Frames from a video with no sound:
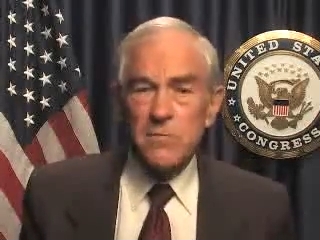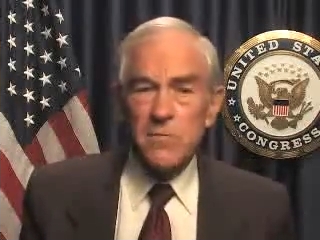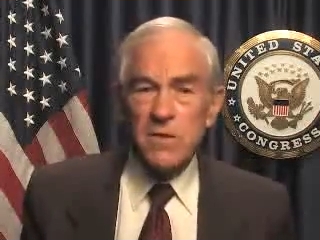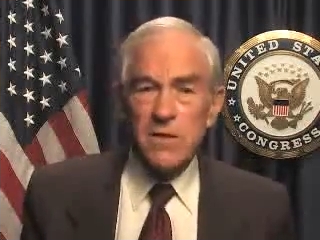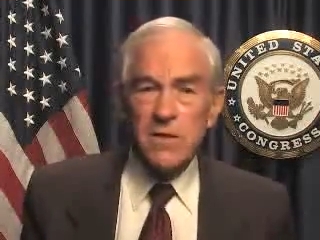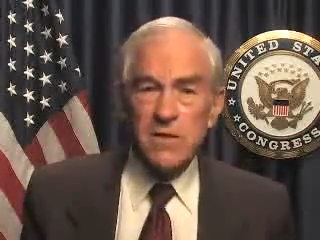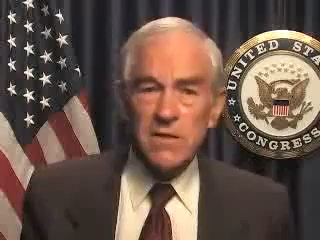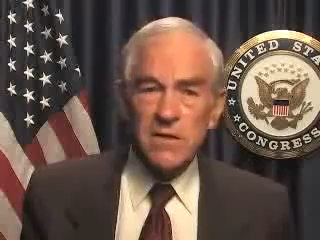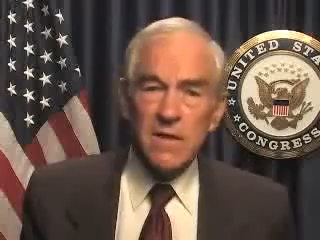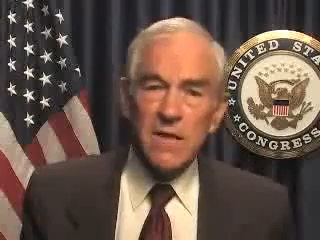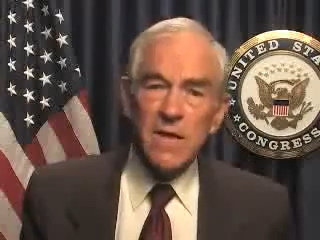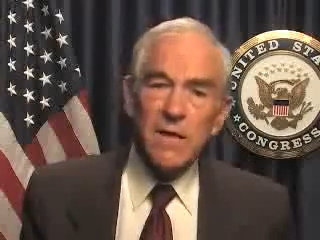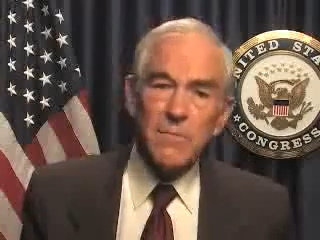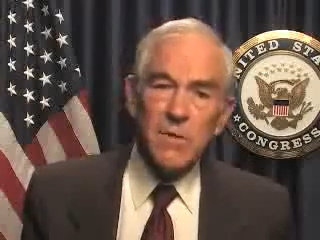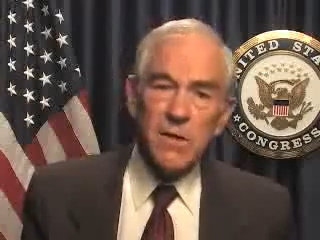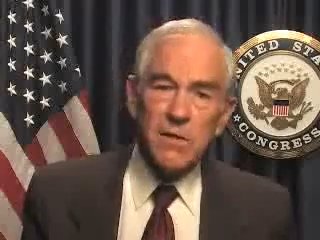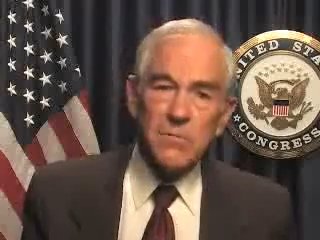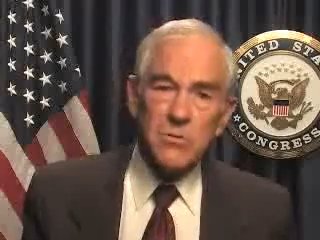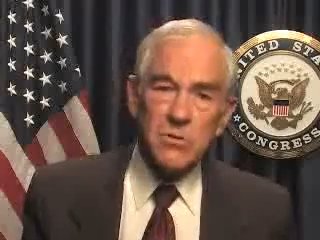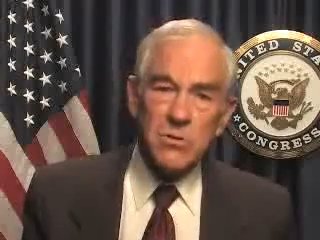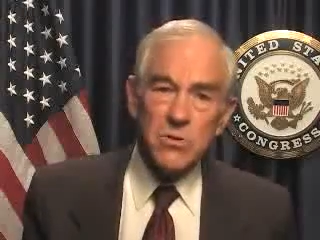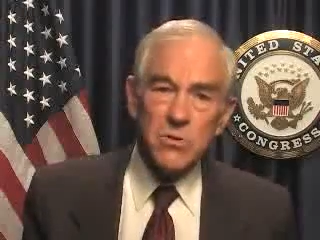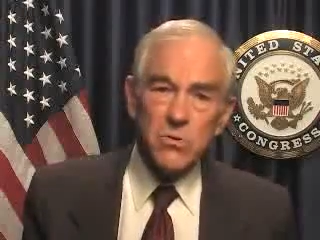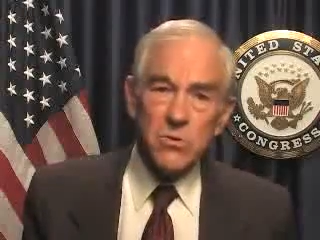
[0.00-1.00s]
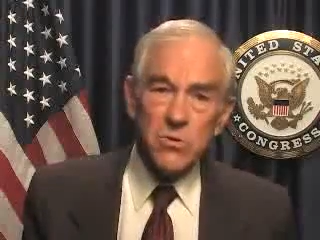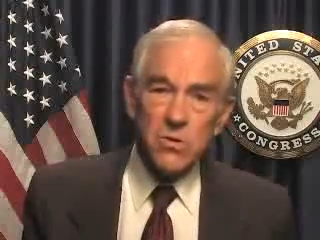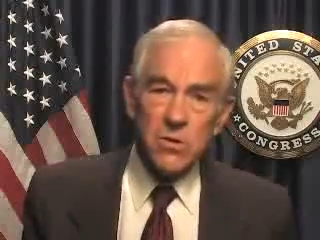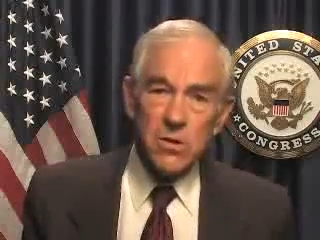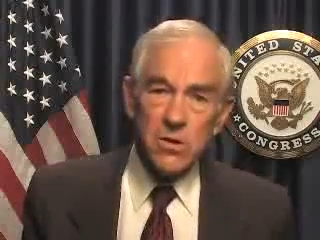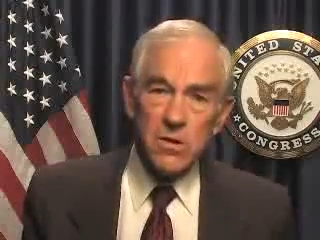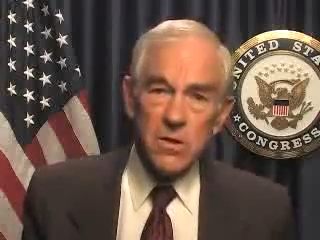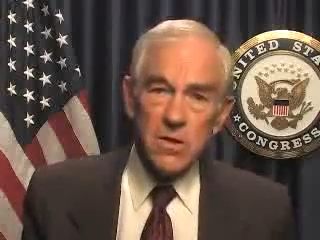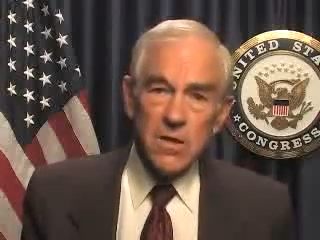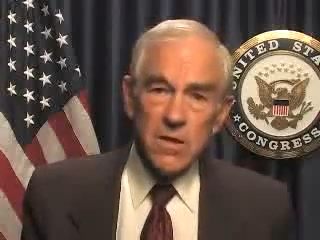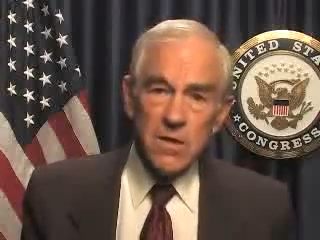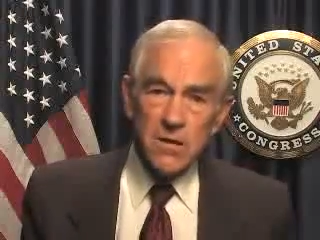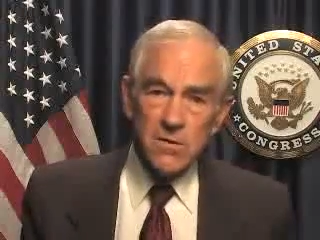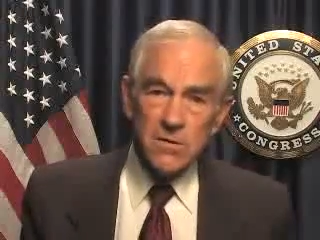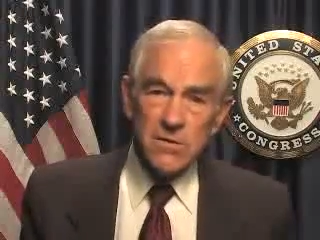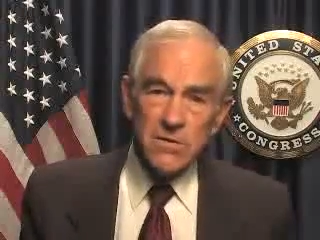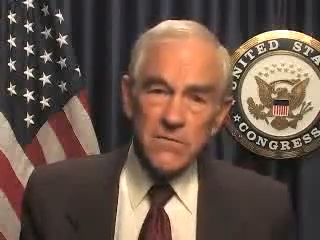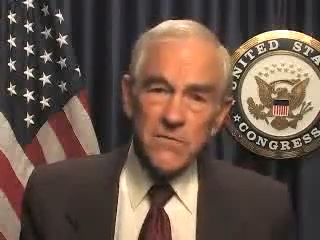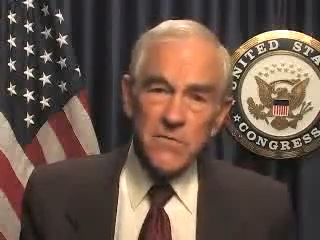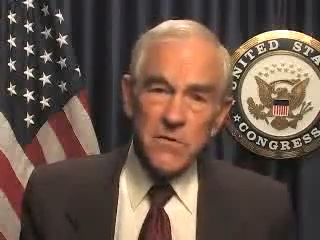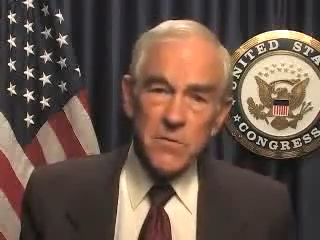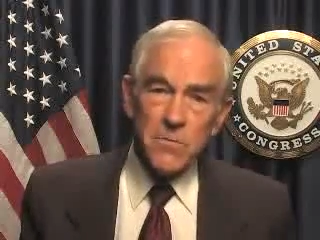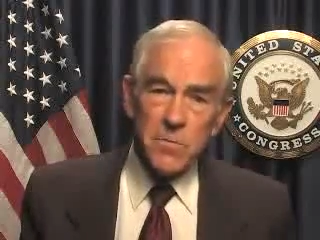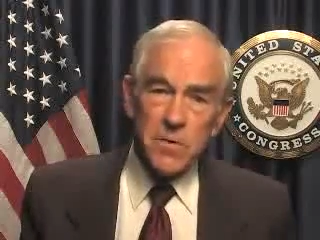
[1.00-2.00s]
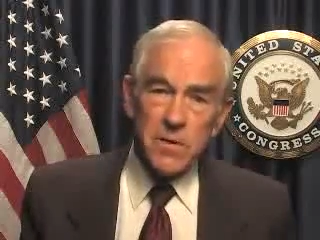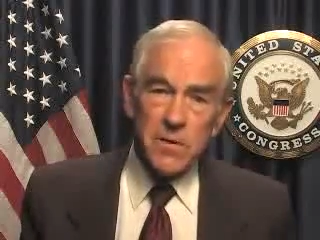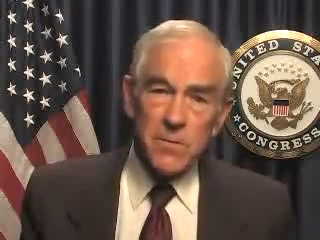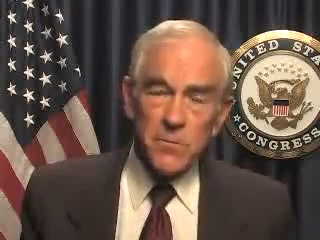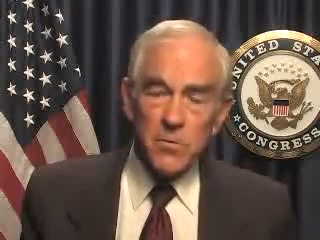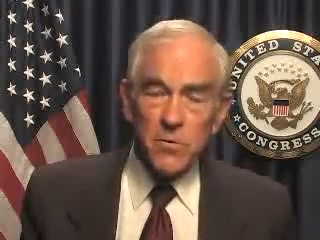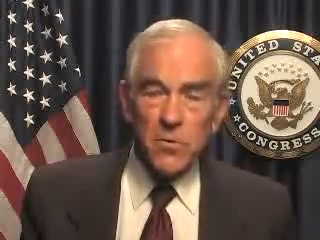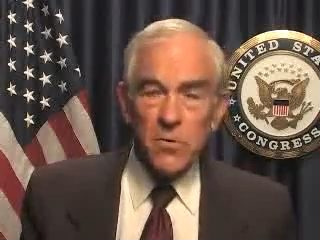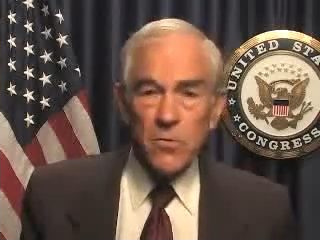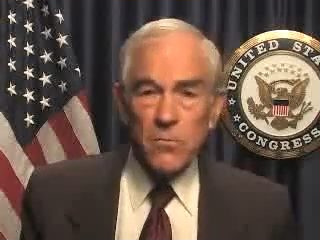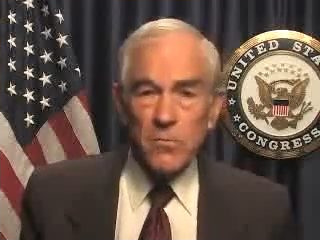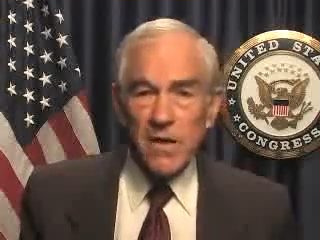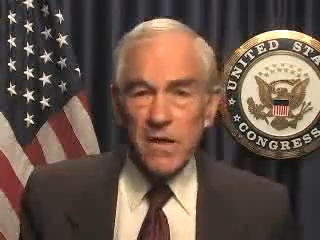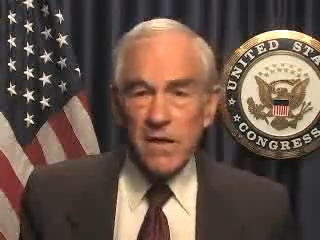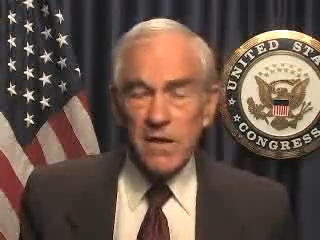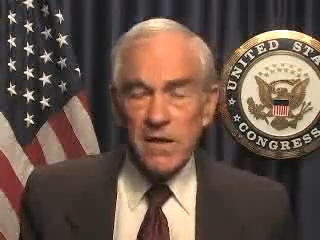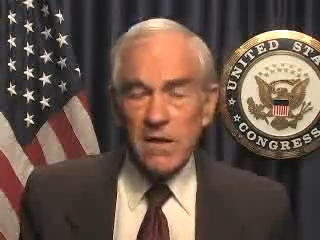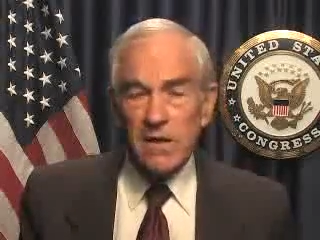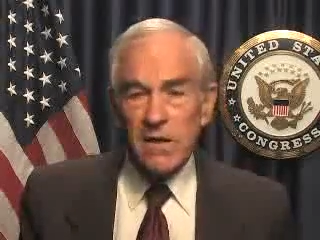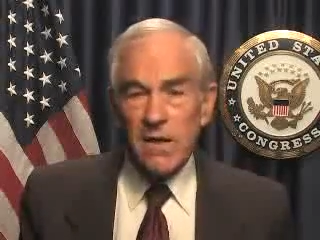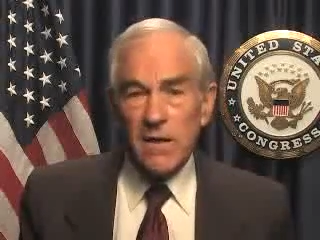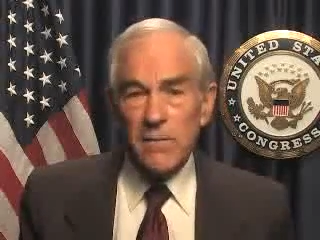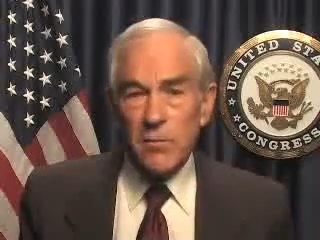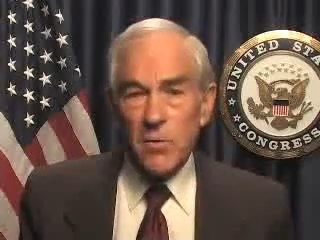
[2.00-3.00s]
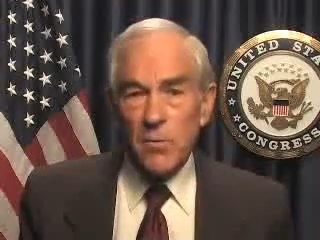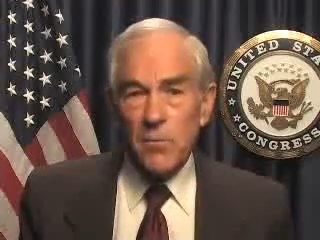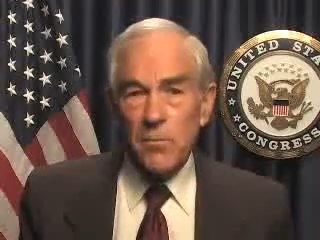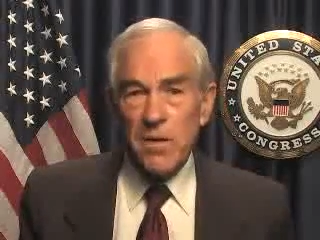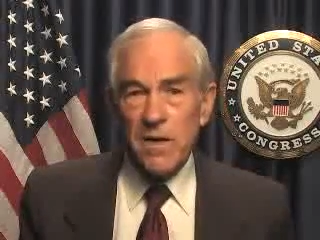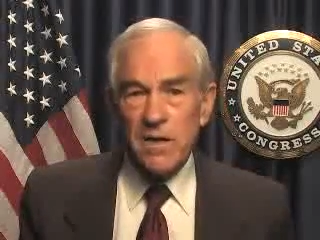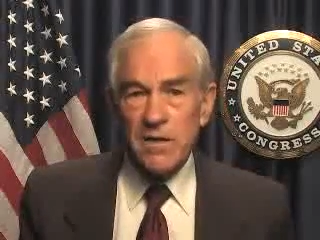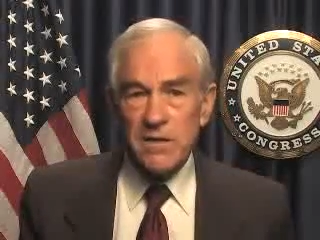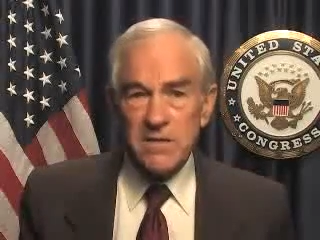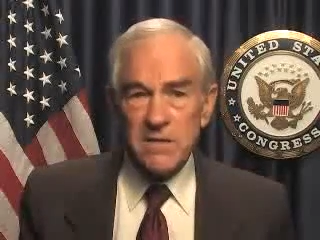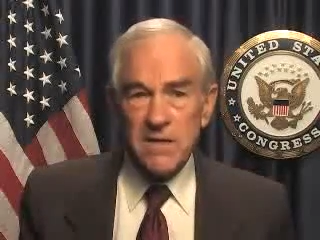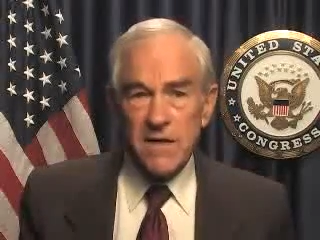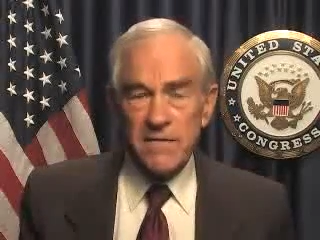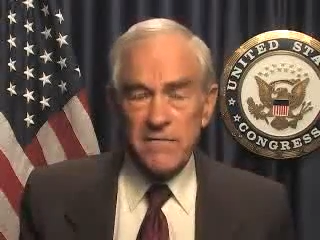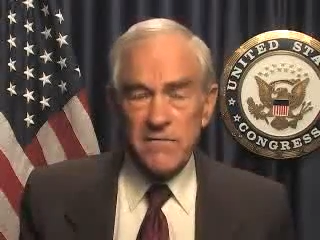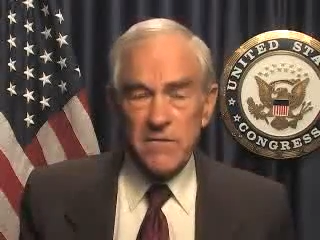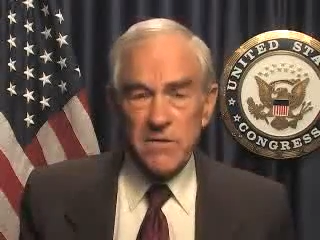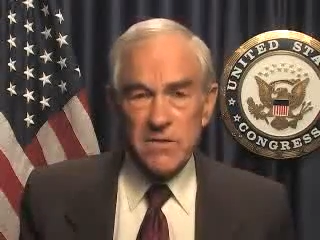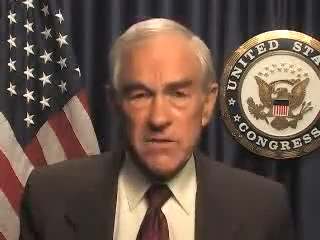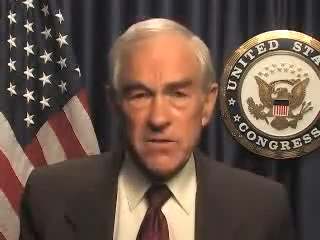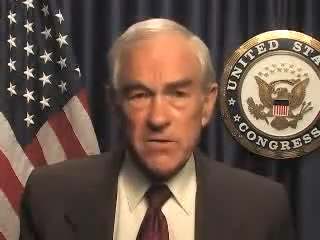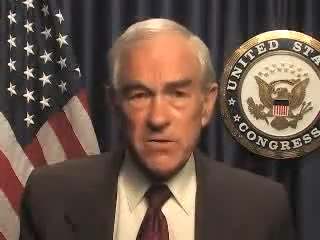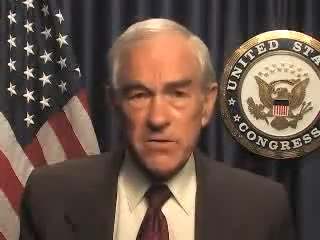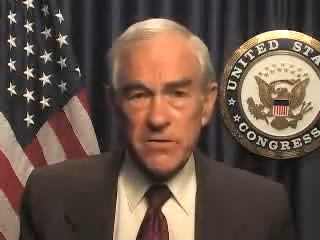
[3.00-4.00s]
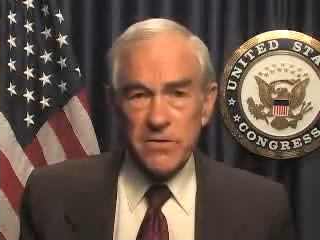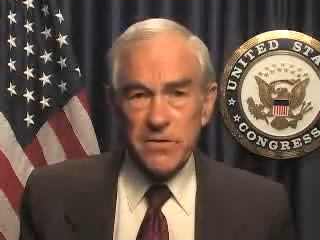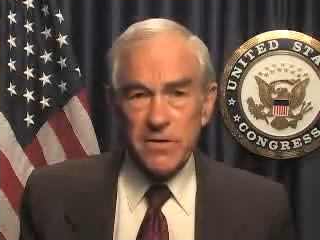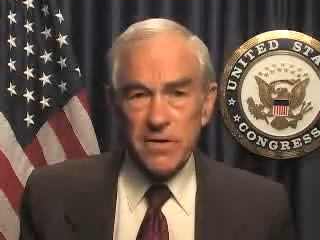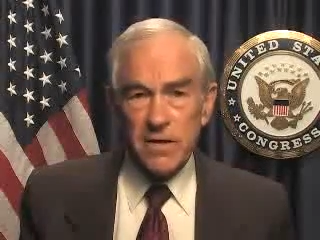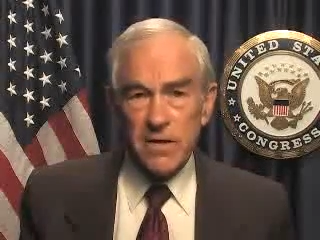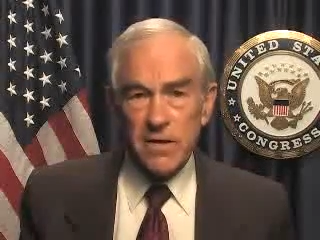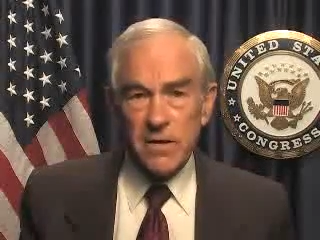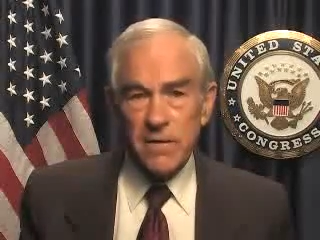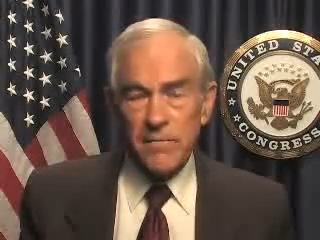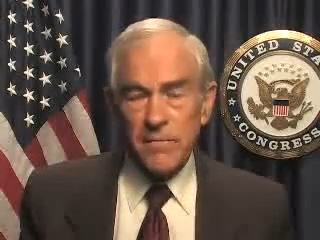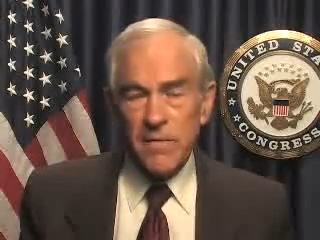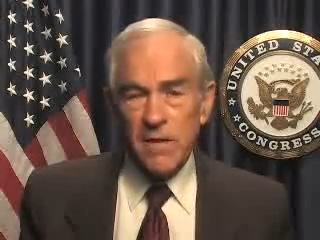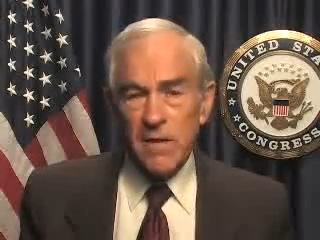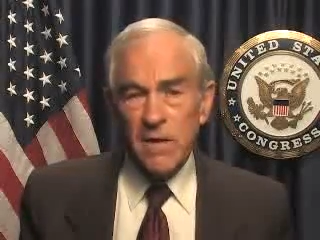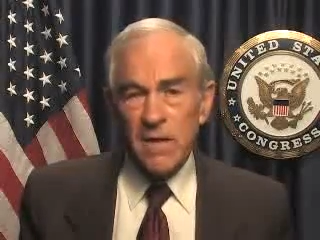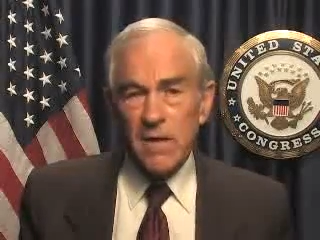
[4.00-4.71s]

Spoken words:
in the meantime, I'm sure there's a few people making a couple bucks out of this whole thing.